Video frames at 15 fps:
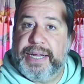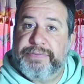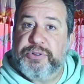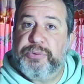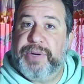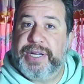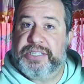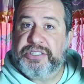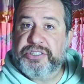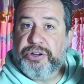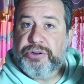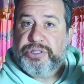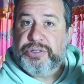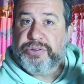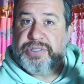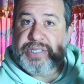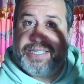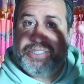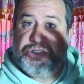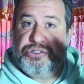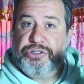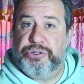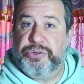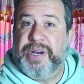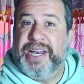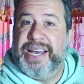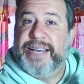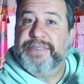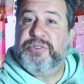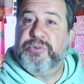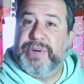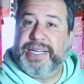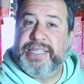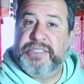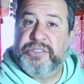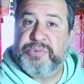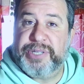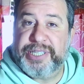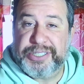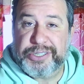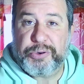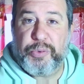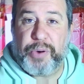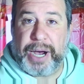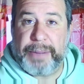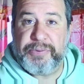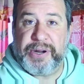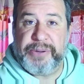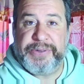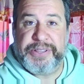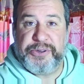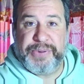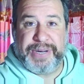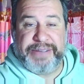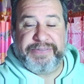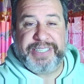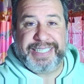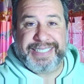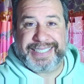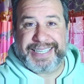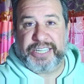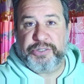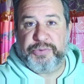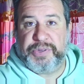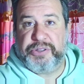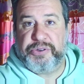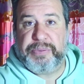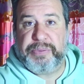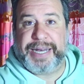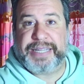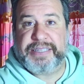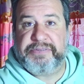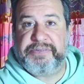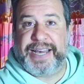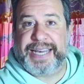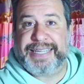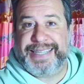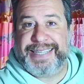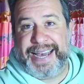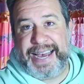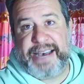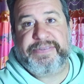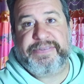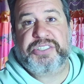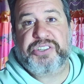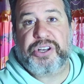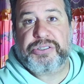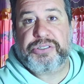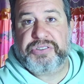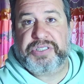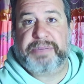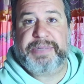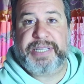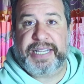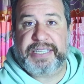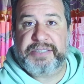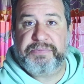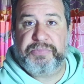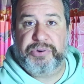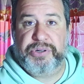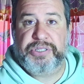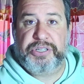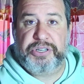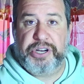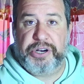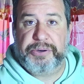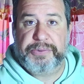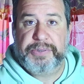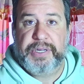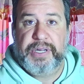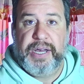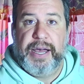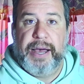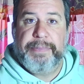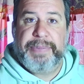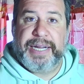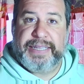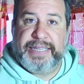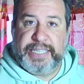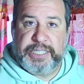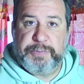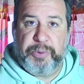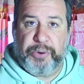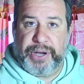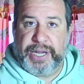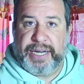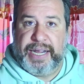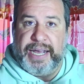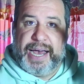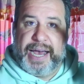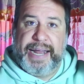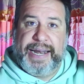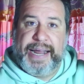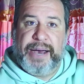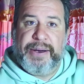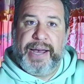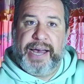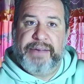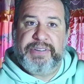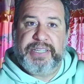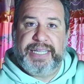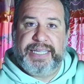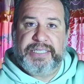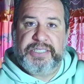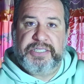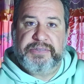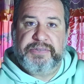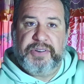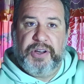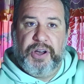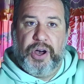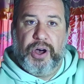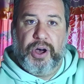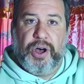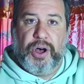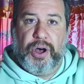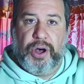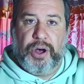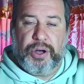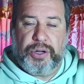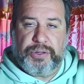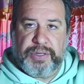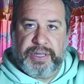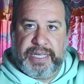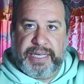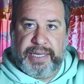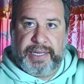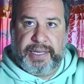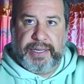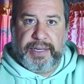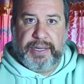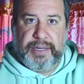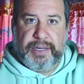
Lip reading: if the witness knows those things. Two, if the witness is willing to cooperate with you and even discuss with you about the facts they have. That's also something that's important to know. But at this point, I now have a list of all the